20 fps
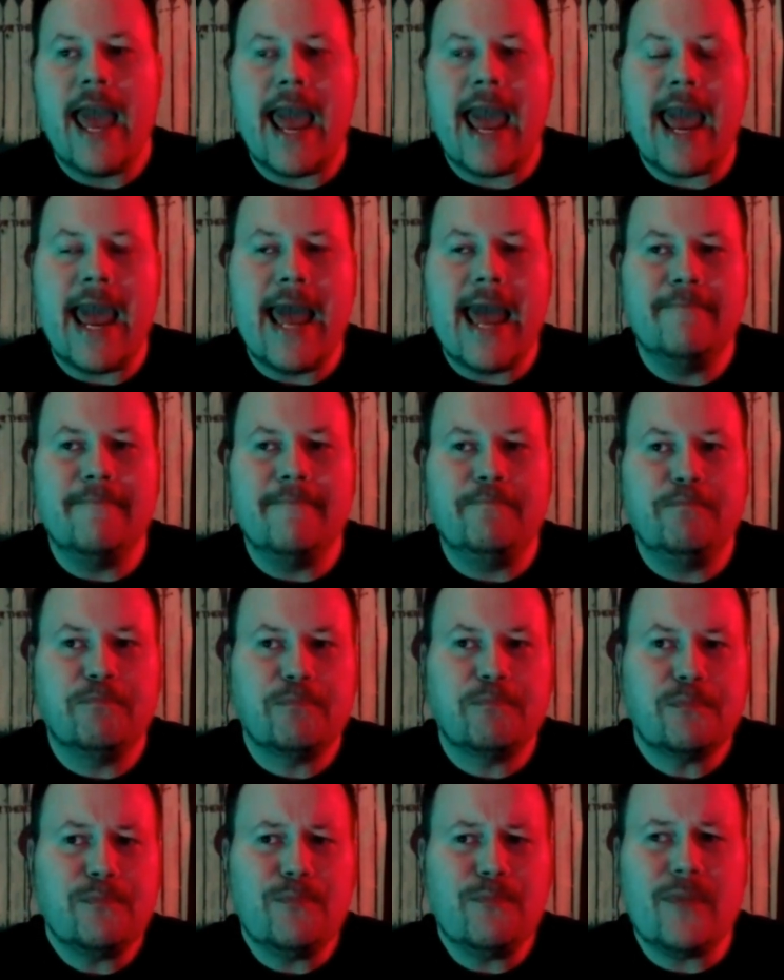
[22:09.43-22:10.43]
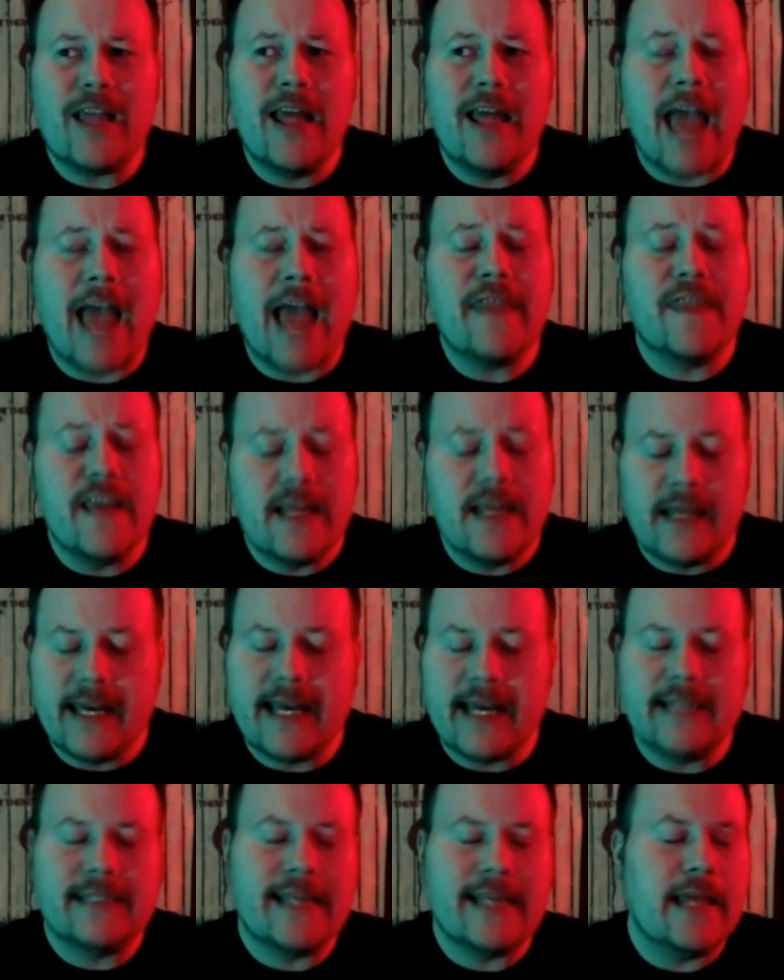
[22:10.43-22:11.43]
And I think, like
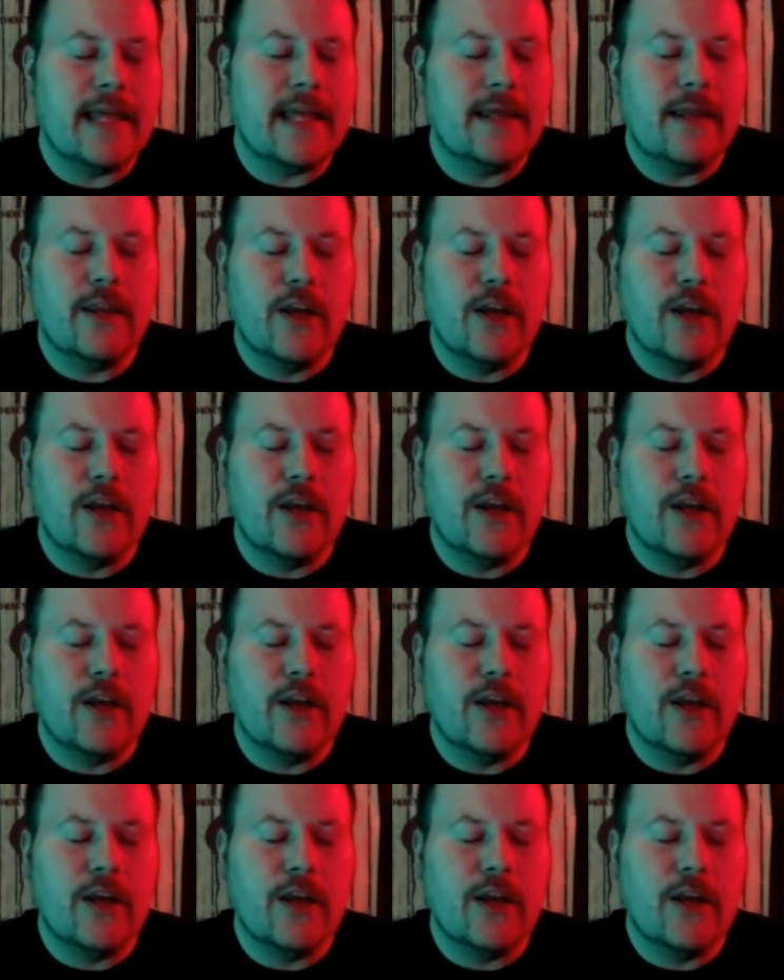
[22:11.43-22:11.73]
I said,